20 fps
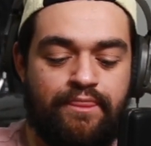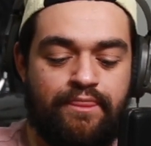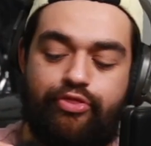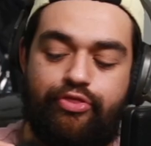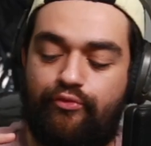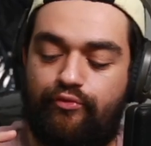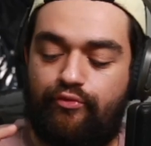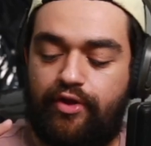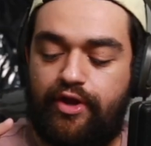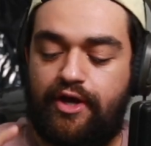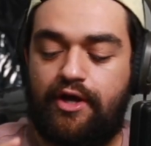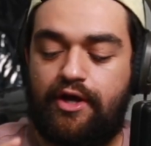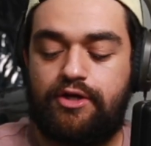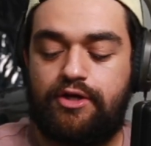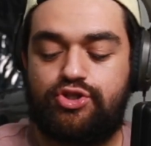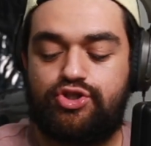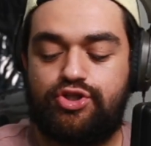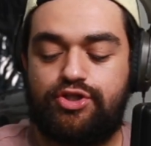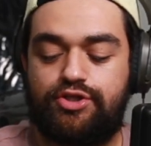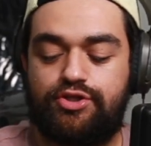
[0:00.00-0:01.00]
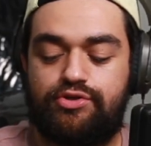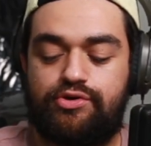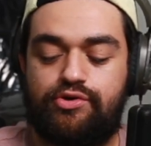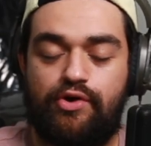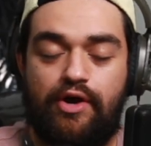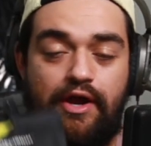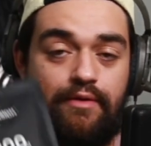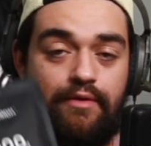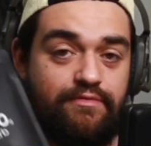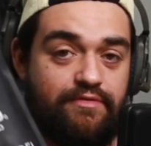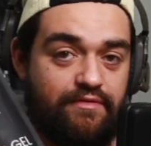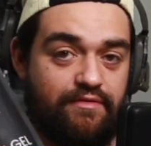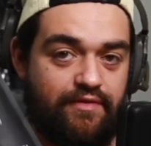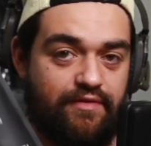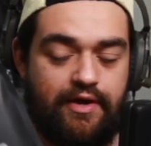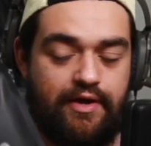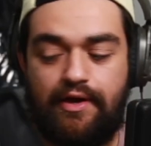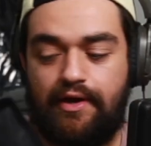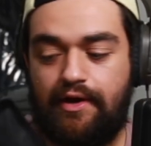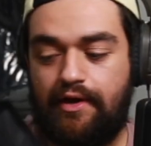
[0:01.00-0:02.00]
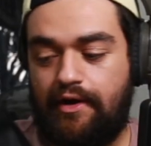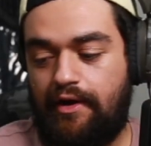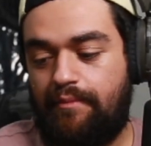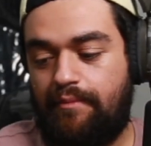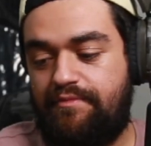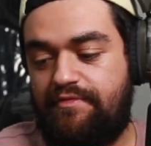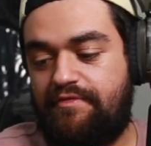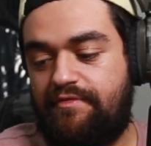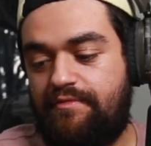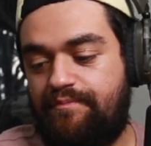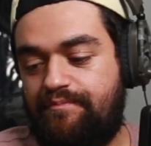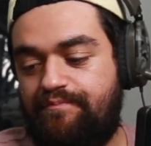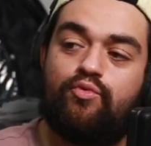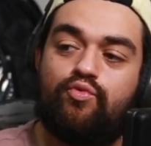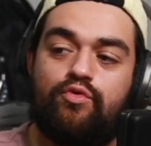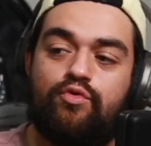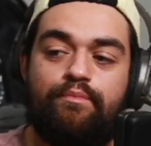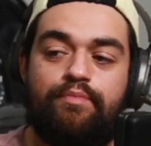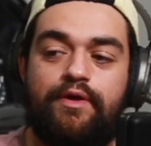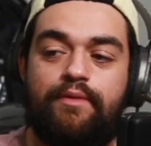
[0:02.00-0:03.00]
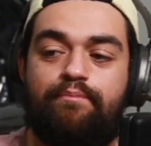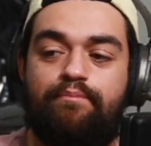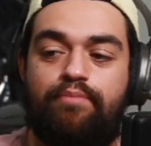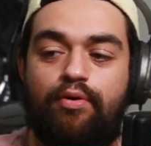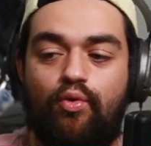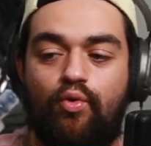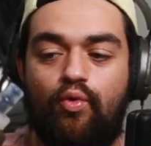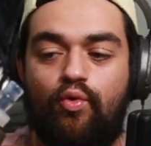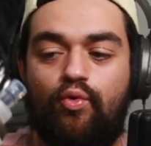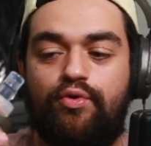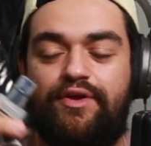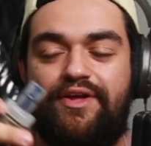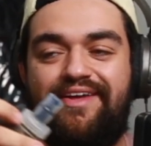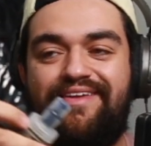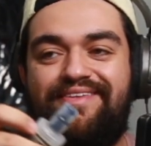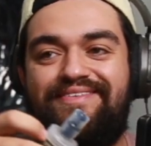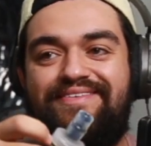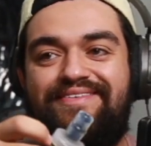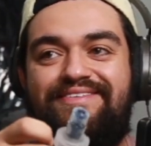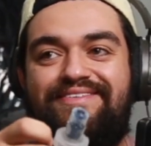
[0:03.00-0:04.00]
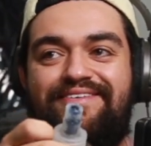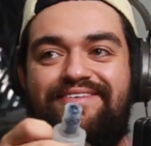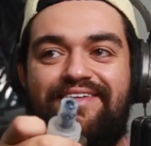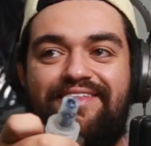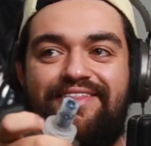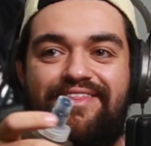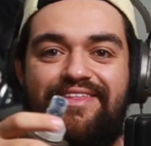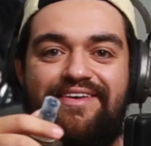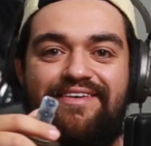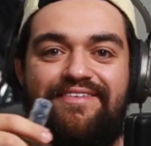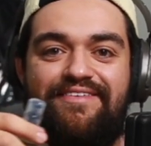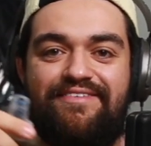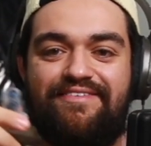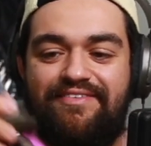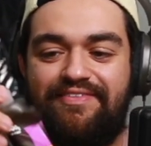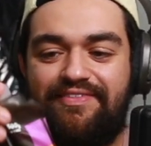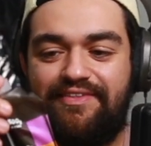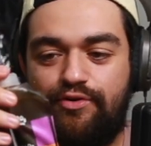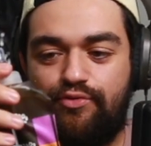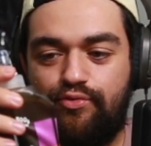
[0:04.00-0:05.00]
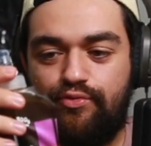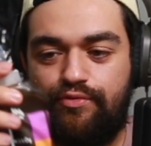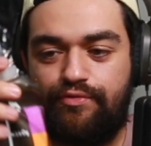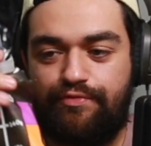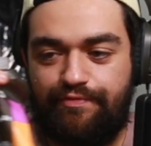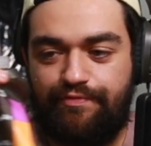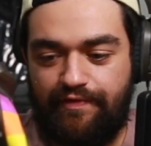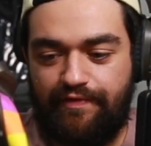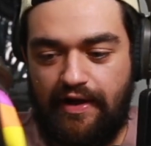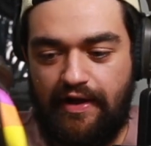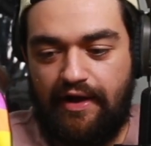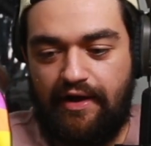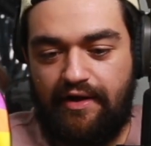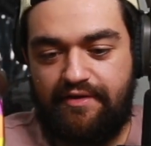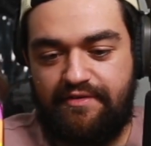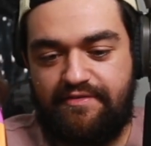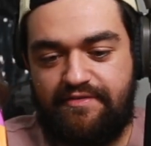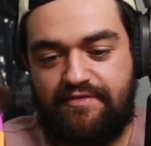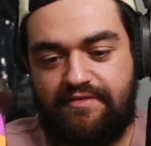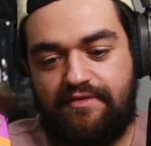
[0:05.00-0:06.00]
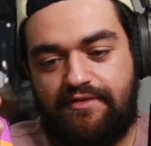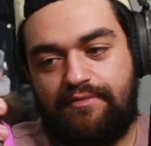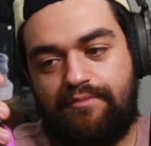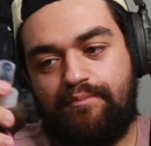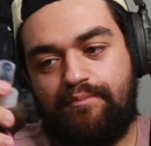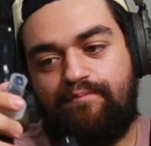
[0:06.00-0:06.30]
300 grams of carbs will be poured into this little flask.